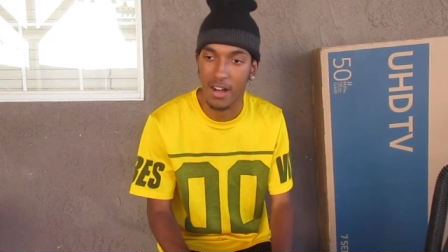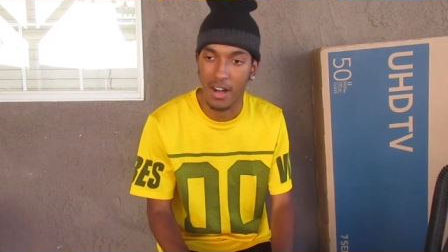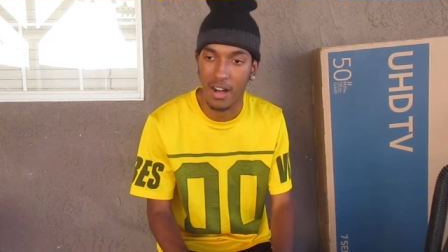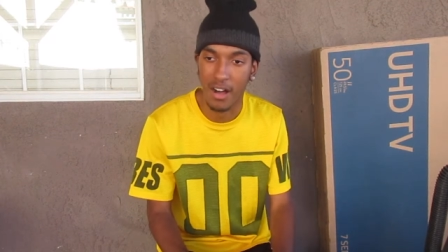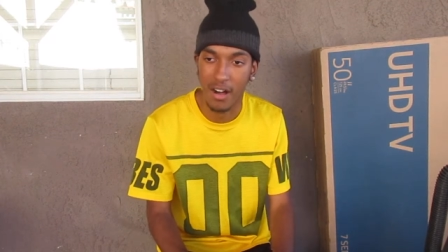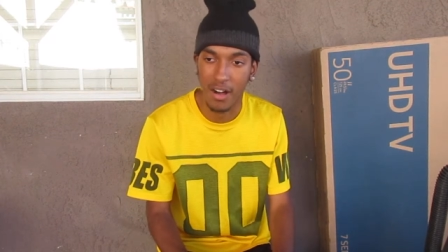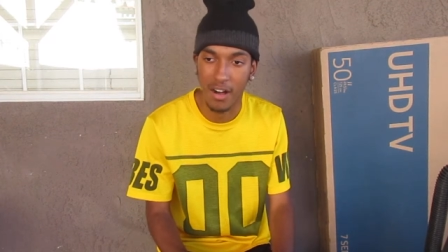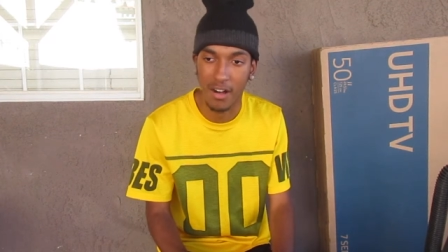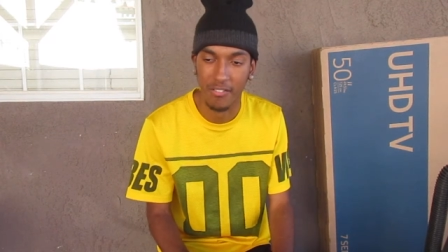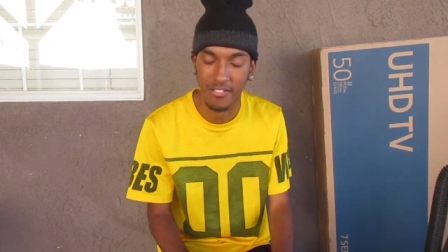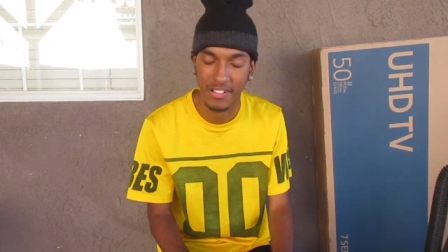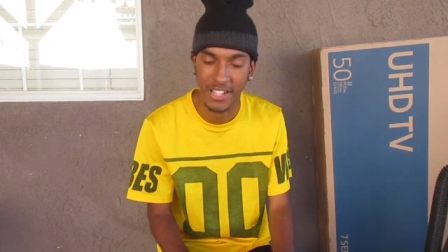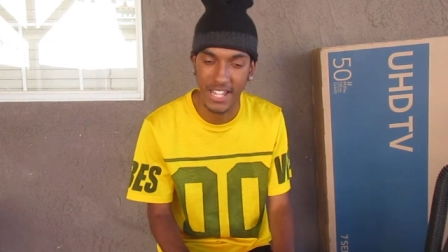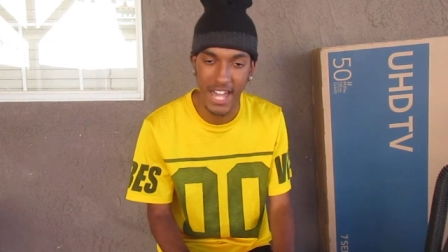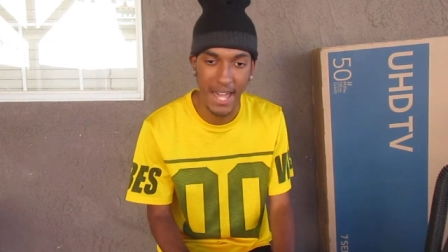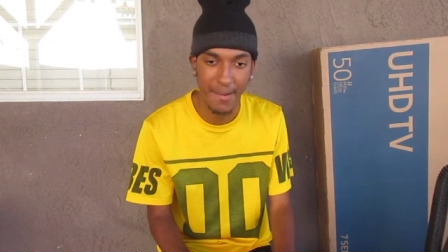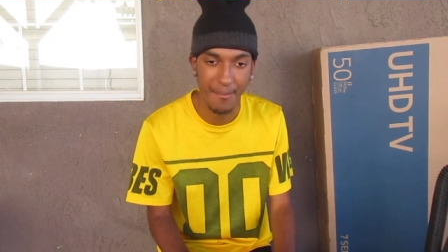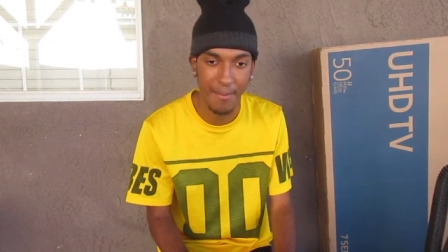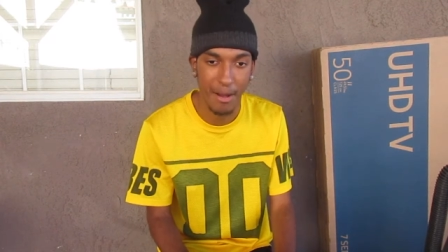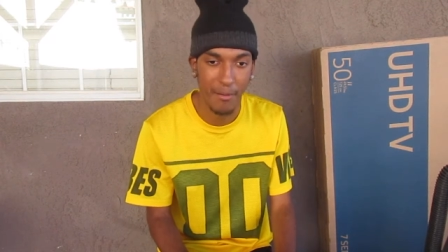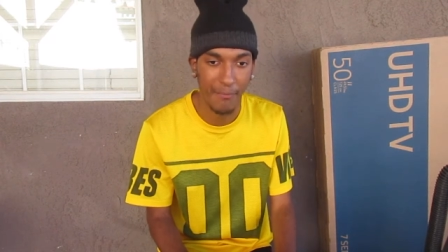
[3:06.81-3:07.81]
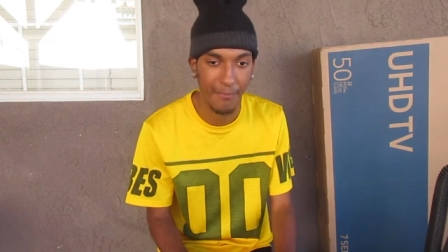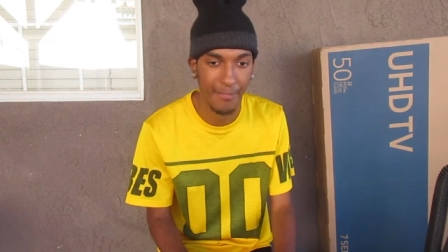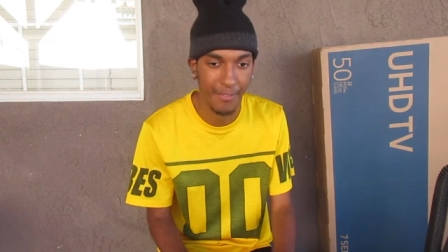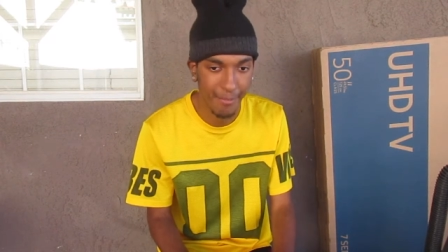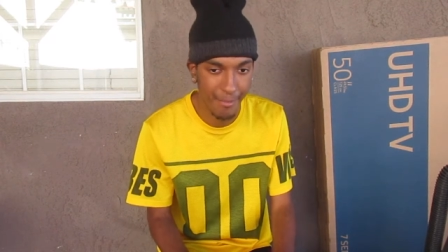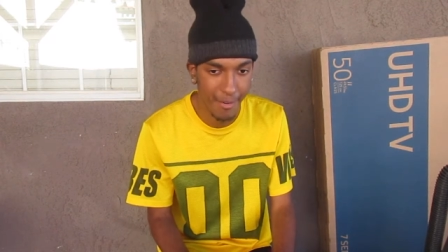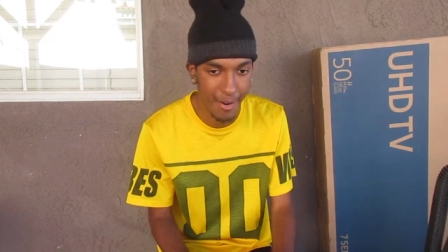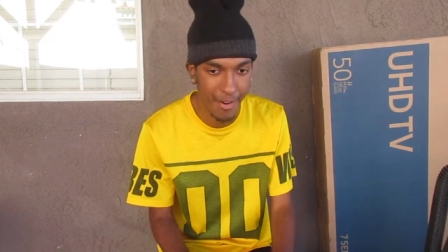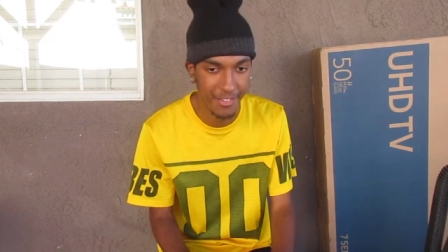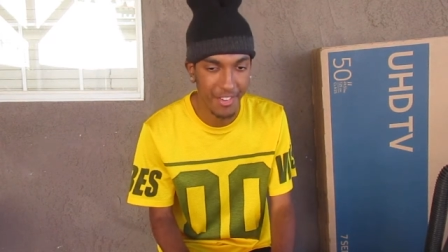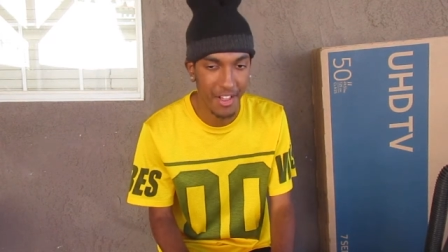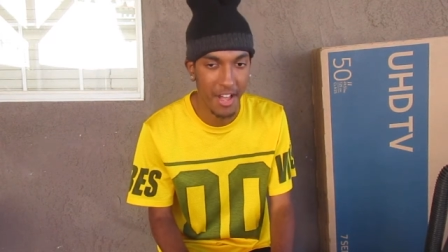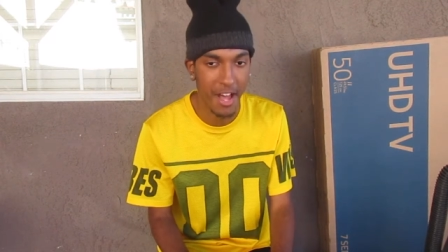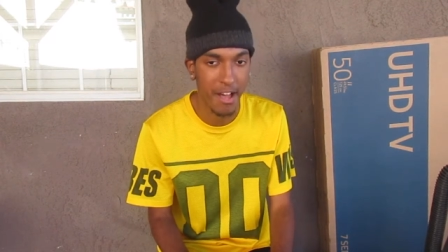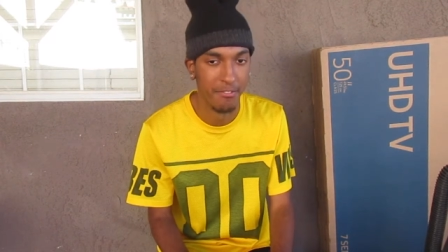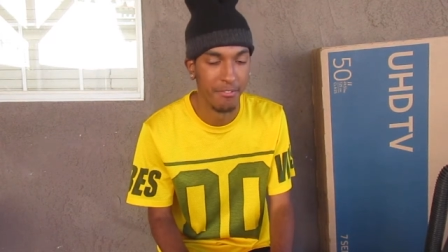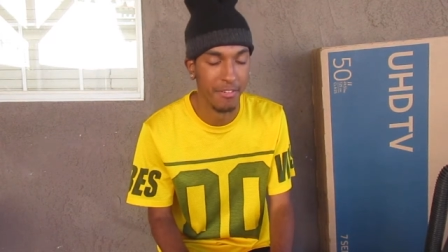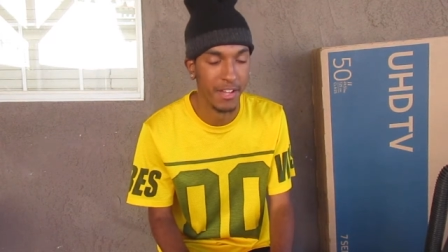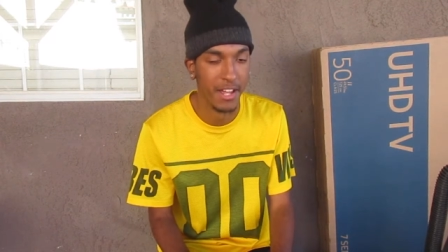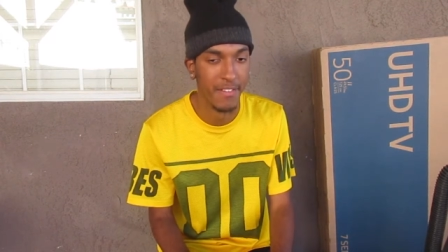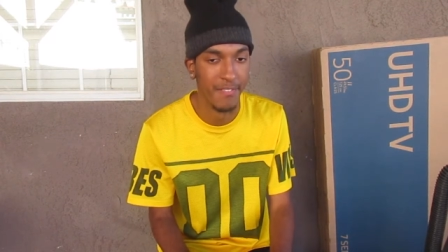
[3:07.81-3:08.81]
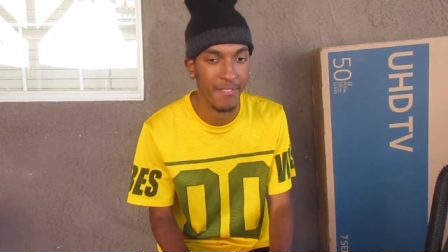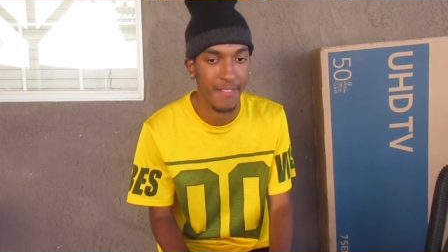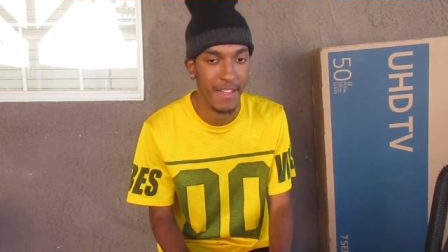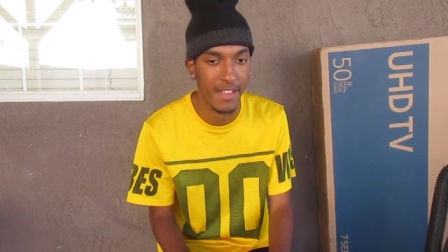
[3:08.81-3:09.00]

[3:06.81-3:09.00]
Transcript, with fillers: um, we came out in the first half and,